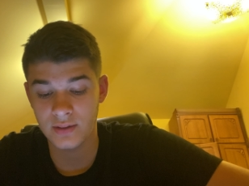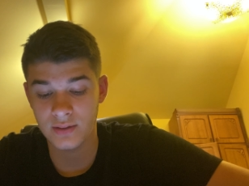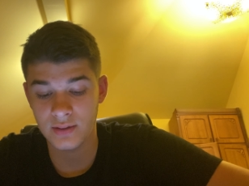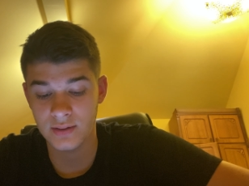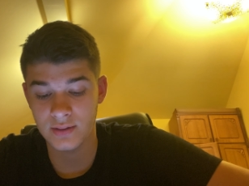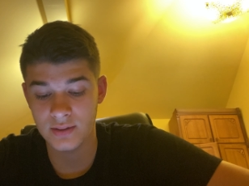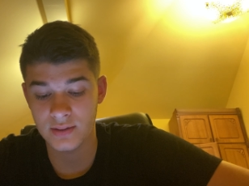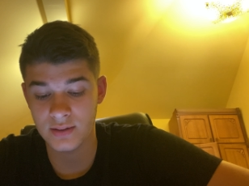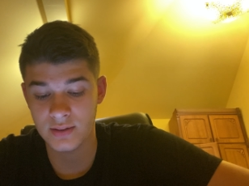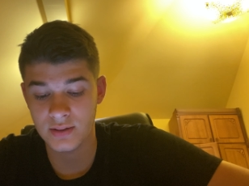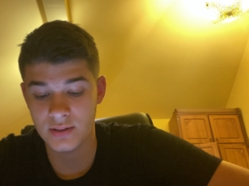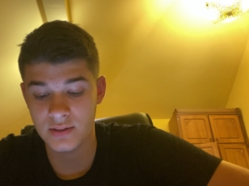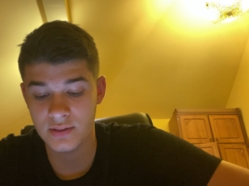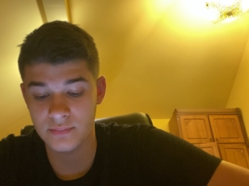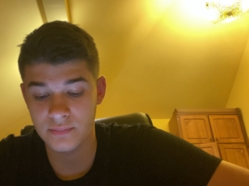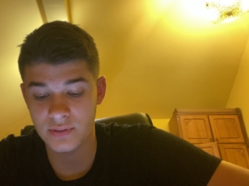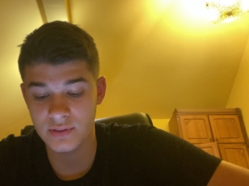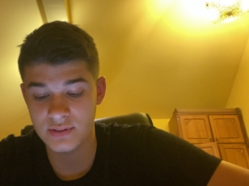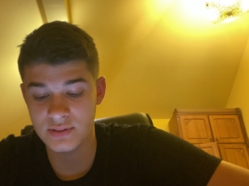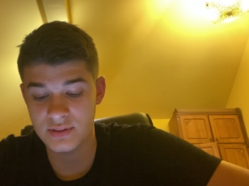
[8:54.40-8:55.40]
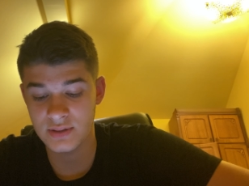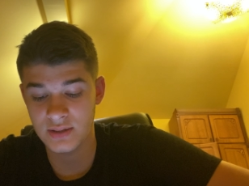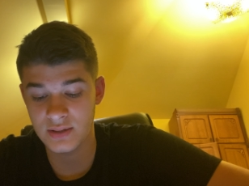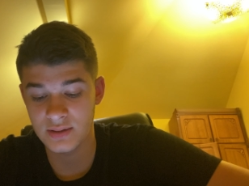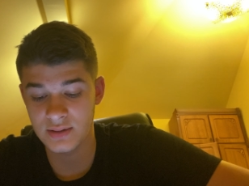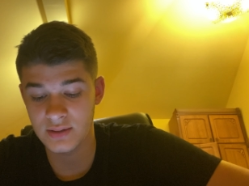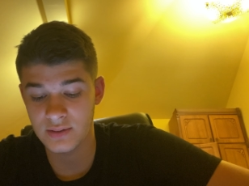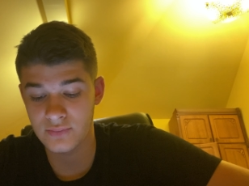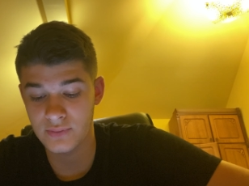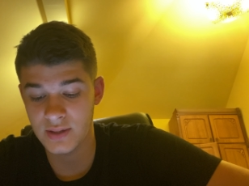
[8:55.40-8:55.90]
uh, harbors in
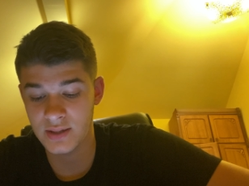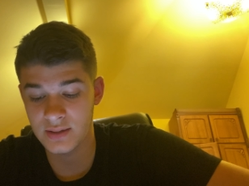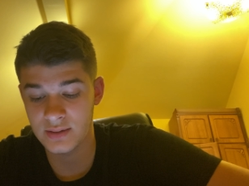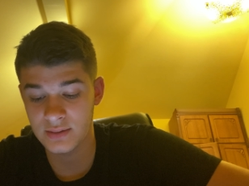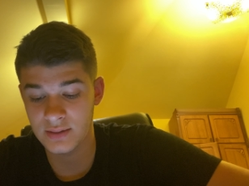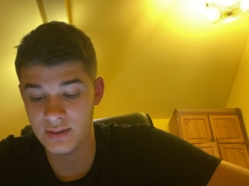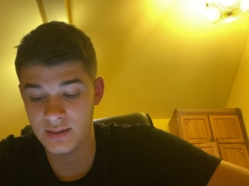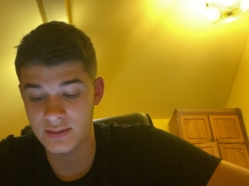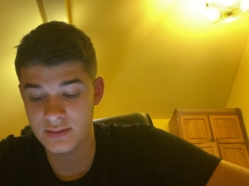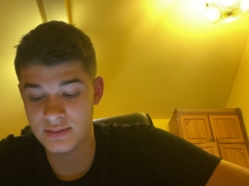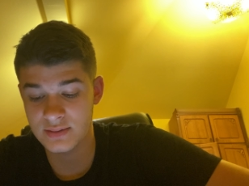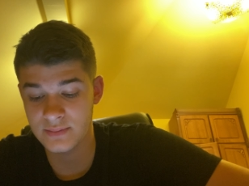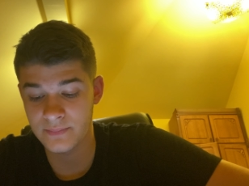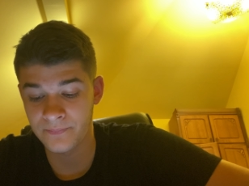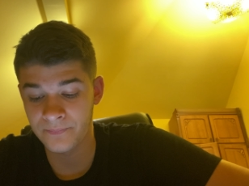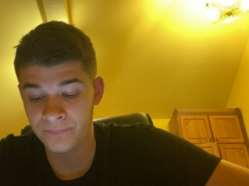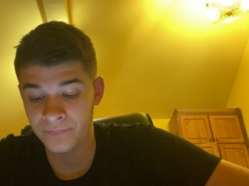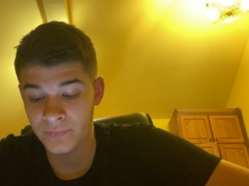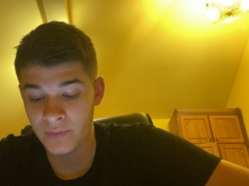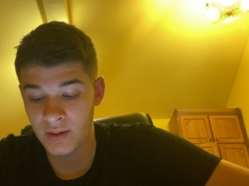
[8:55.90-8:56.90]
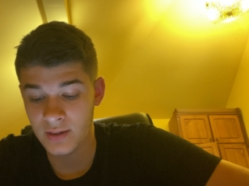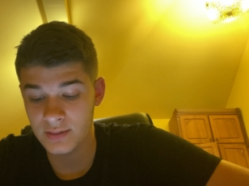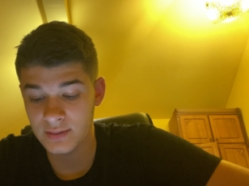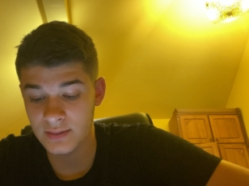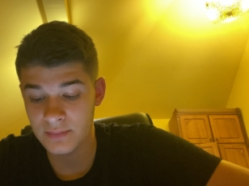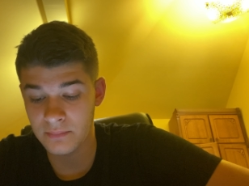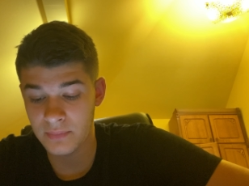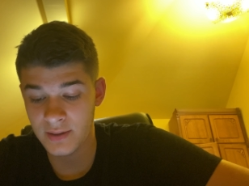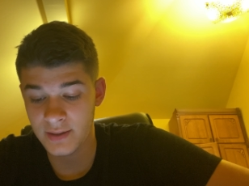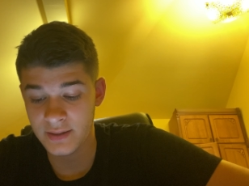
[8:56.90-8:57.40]
the Great Lakes.
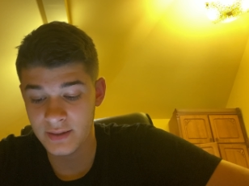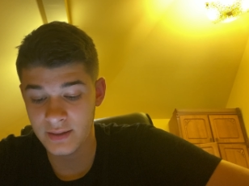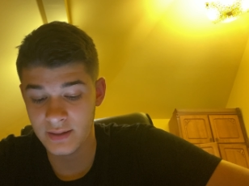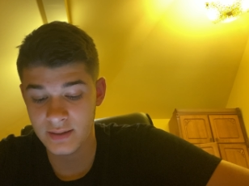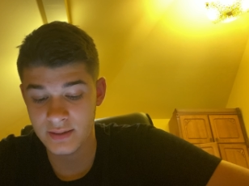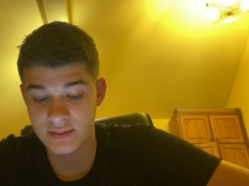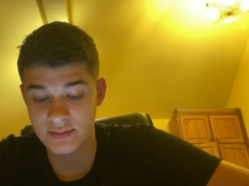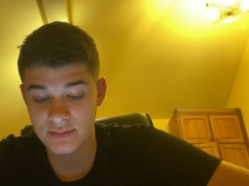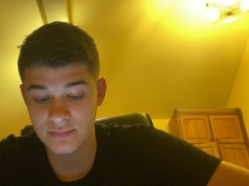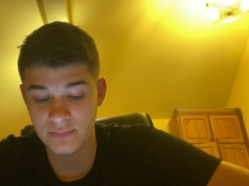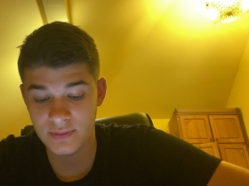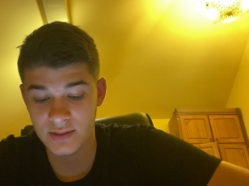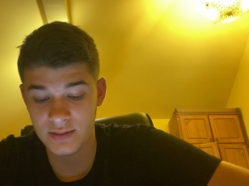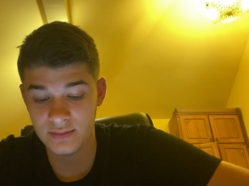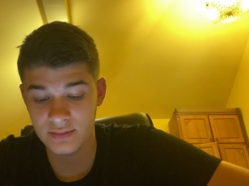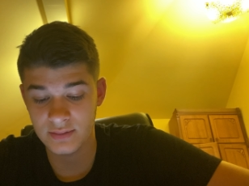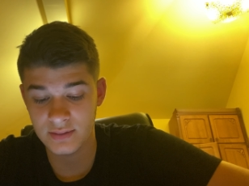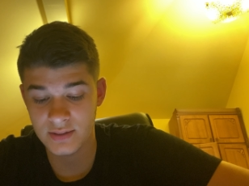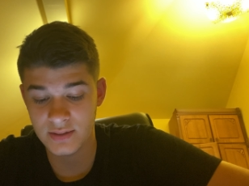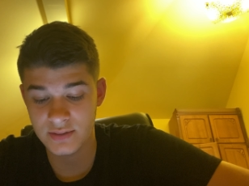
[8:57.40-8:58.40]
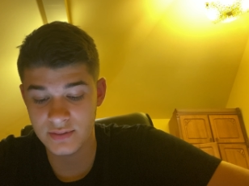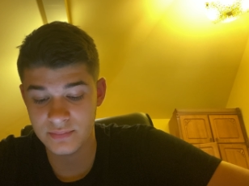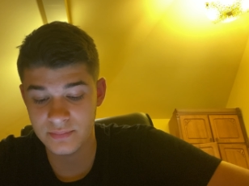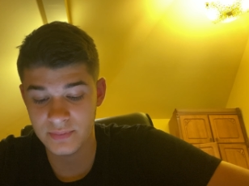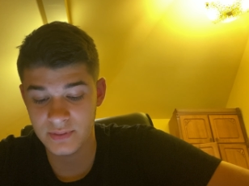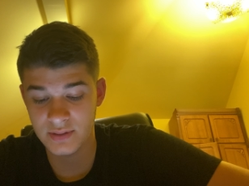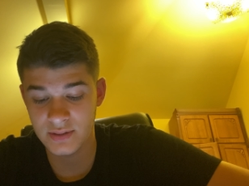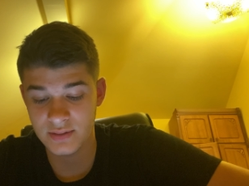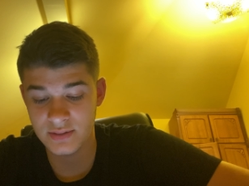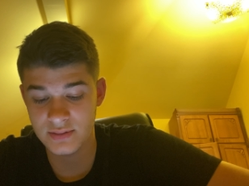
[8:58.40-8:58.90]
The bay has one large
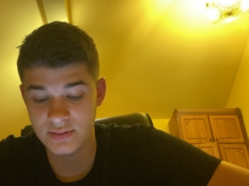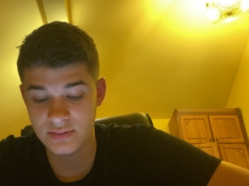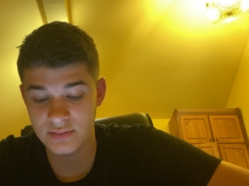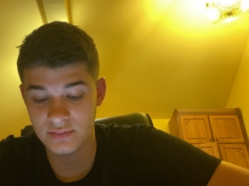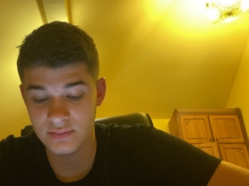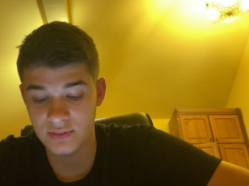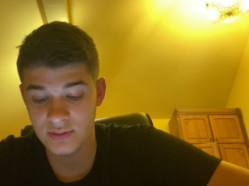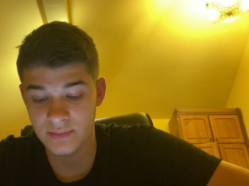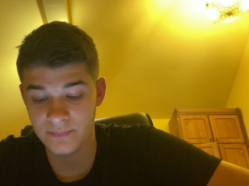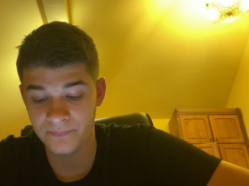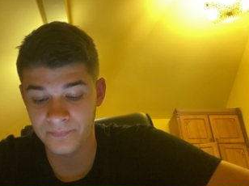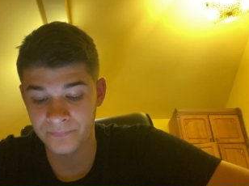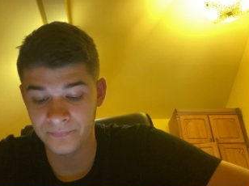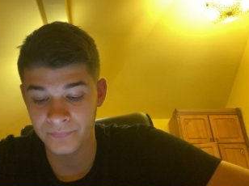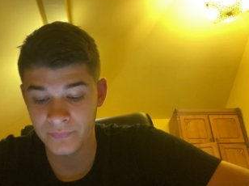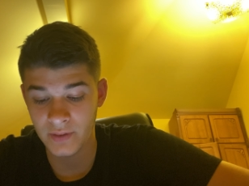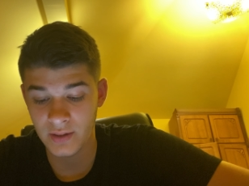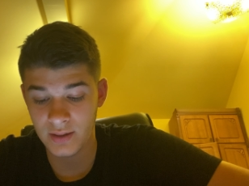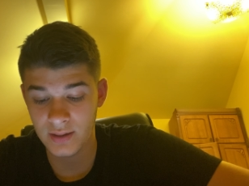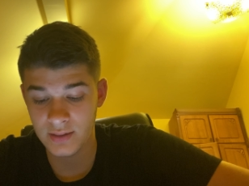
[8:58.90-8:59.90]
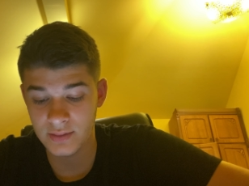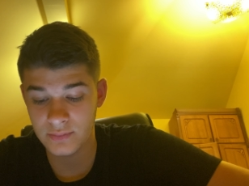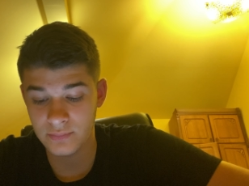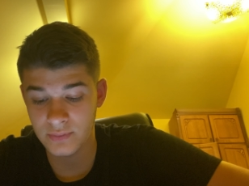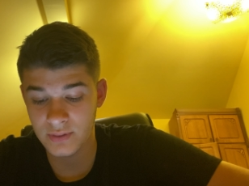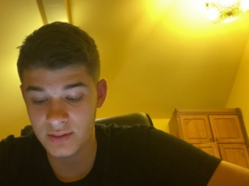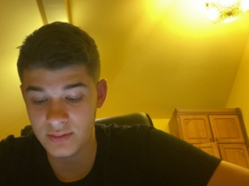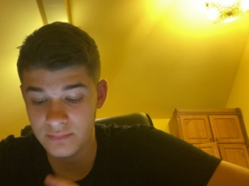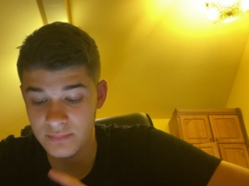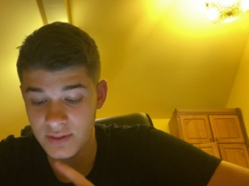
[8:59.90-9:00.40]
peninsula, and
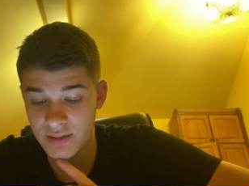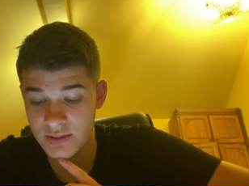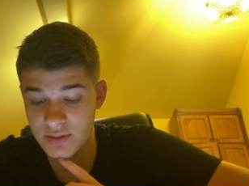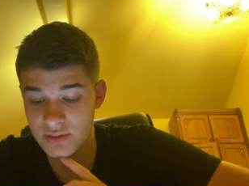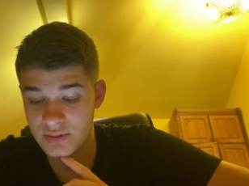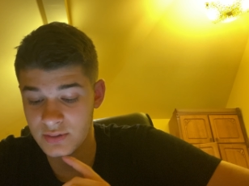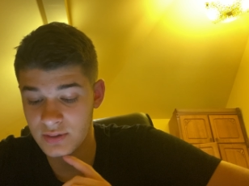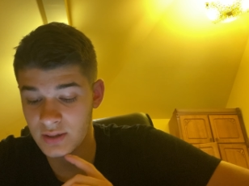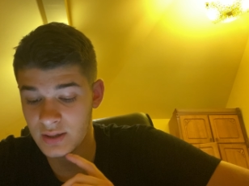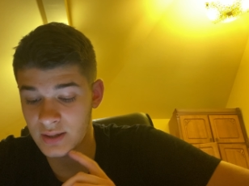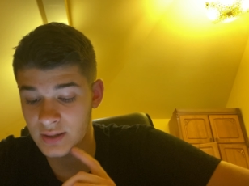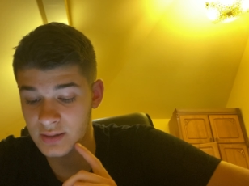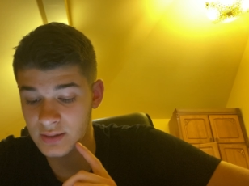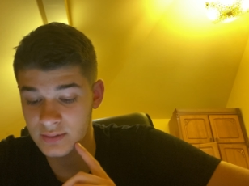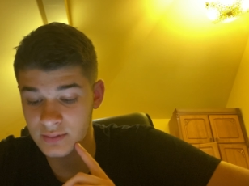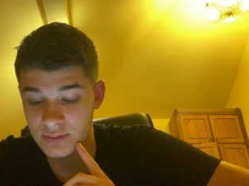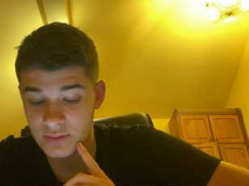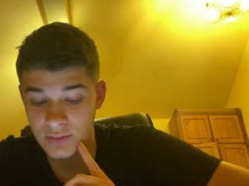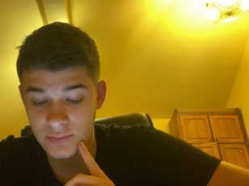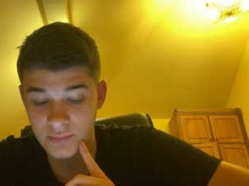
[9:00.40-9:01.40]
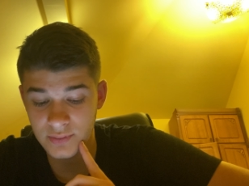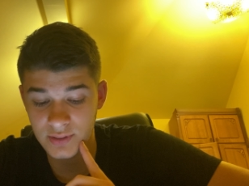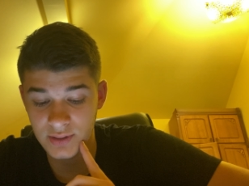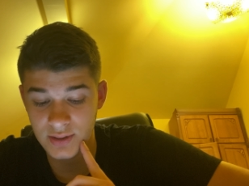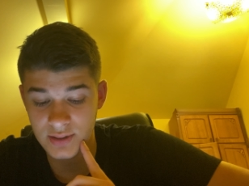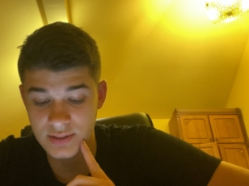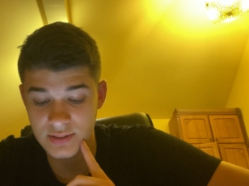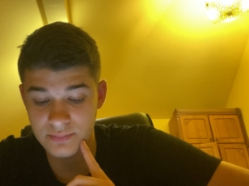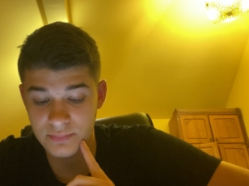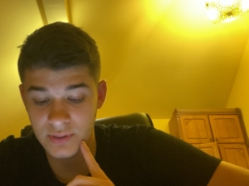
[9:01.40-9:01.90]
one major island known
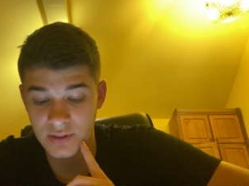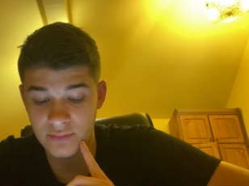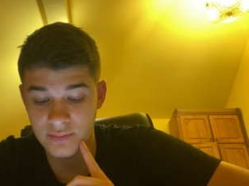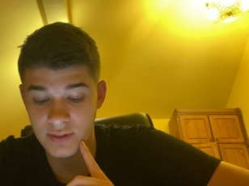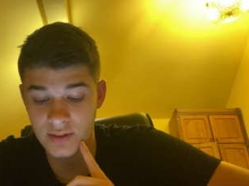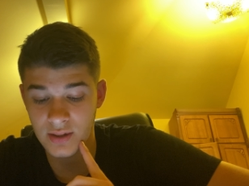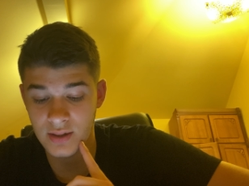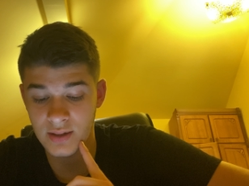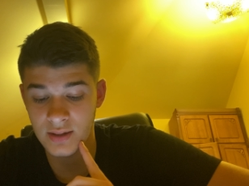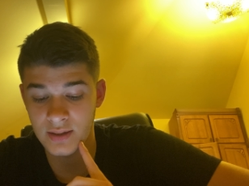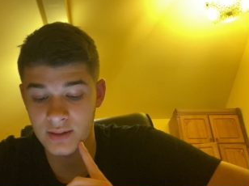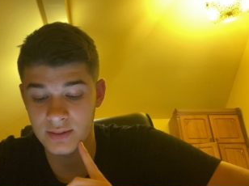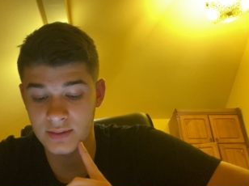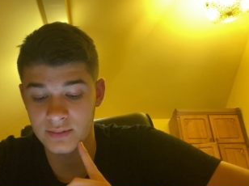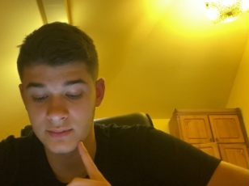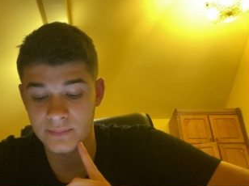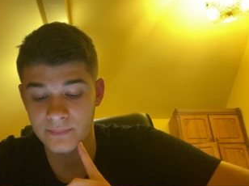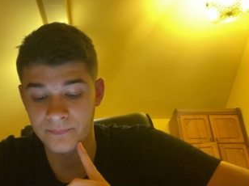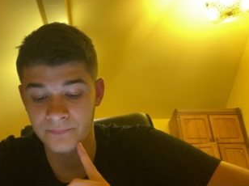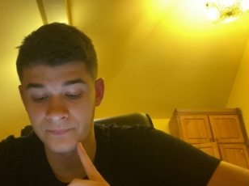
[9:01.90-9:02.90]
as Power Island.